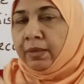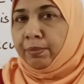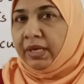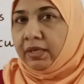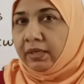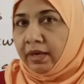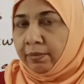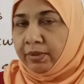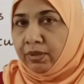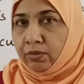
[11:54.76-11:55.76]
make a
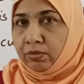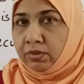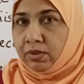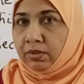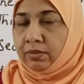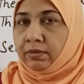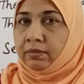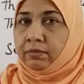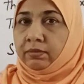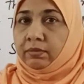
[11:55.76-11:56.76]
grammar notes,
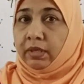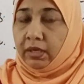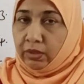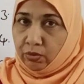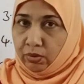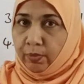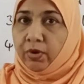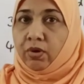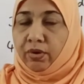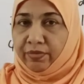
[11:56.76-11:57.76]
a
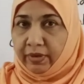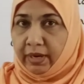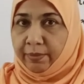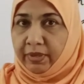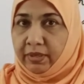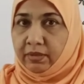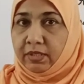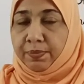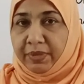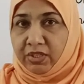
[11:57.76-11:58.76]
notebook of grammar
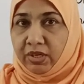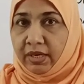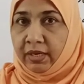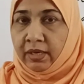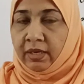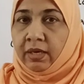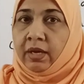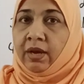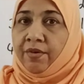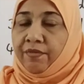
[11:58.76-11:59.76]
especially,
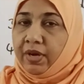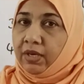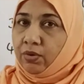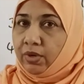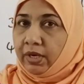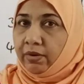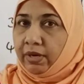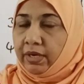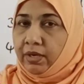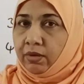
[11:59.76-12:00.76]
where you can
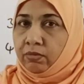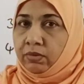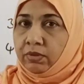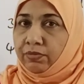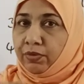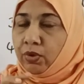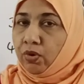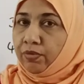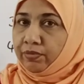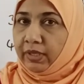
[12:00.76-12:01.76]
write down few
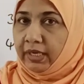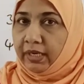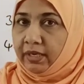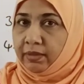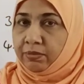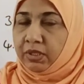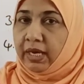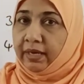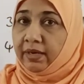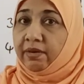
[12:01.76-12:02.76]
of the idioms
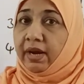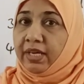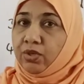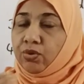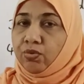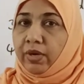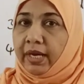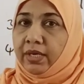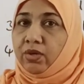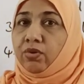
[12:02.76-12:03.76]
and try to
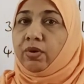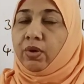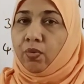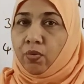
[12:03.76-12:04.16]
write your